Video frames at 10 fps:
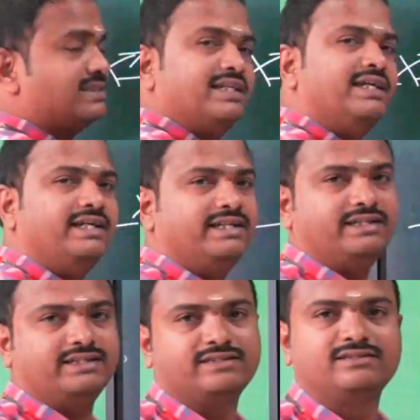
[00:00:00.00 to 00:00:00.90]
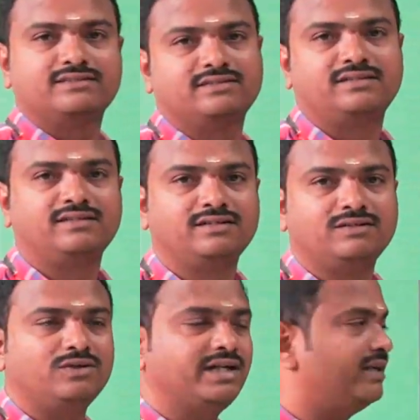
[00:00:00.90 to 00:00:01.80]
reading.
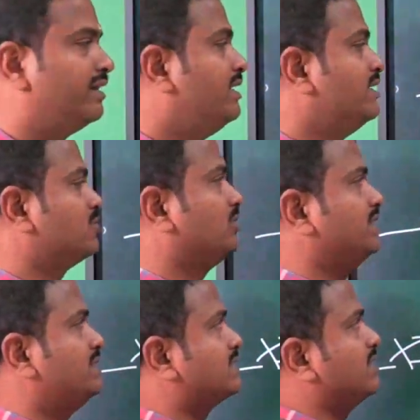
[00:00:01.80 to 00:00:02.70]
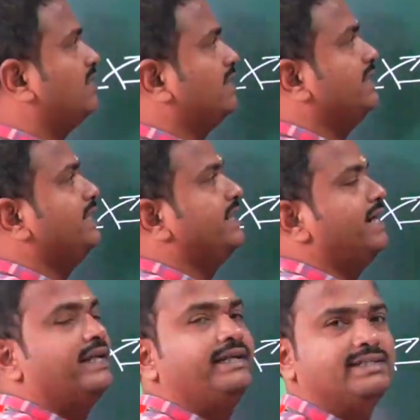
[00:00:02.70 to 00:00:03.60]
Okay, so this is called
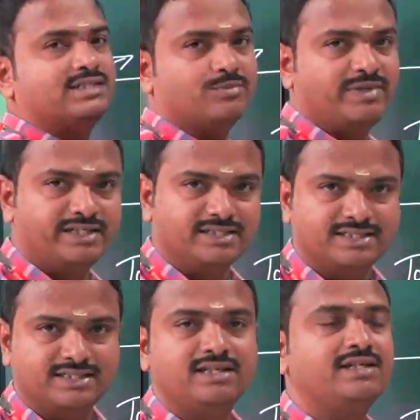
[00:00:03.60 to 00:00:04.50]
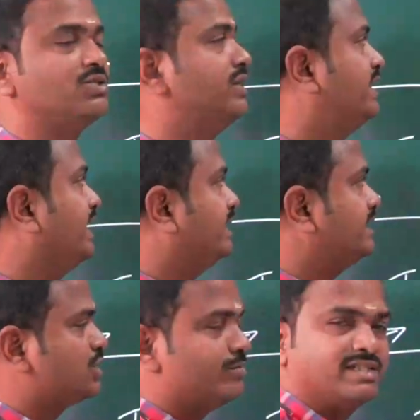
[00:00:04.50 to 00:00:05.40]
indicating instruments. So indicating
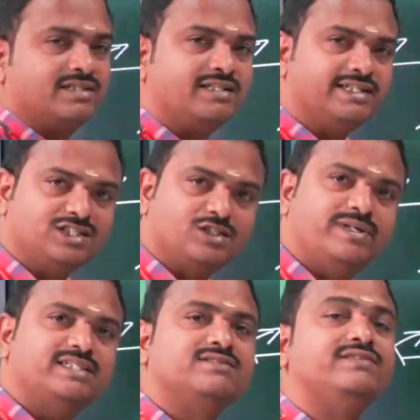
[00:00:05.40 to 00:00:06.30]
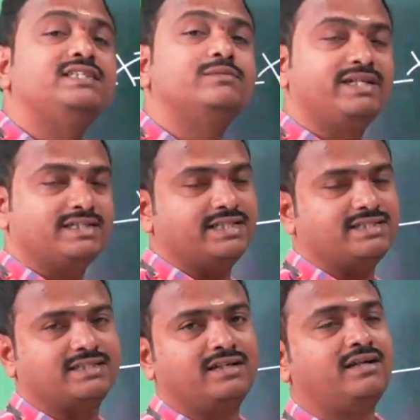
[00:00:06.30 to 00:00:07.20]
instruments are the instruments which
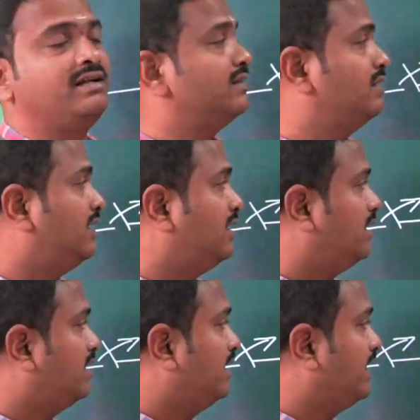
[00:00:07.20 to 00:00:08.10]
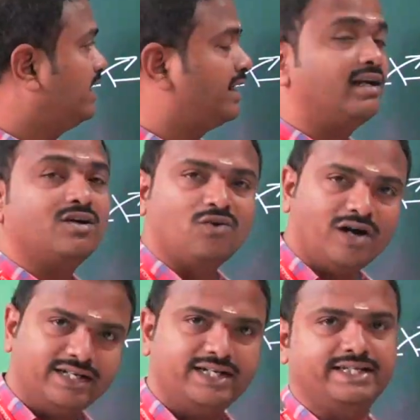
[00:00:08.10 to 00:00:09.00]
measures the electrical
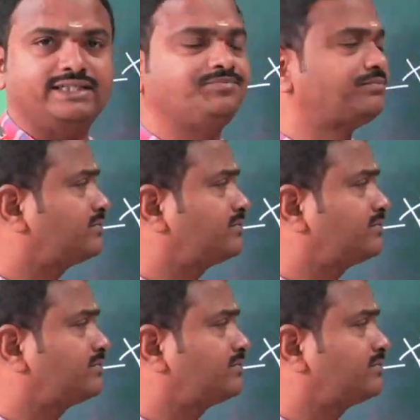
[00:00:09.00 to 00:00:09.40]
quantity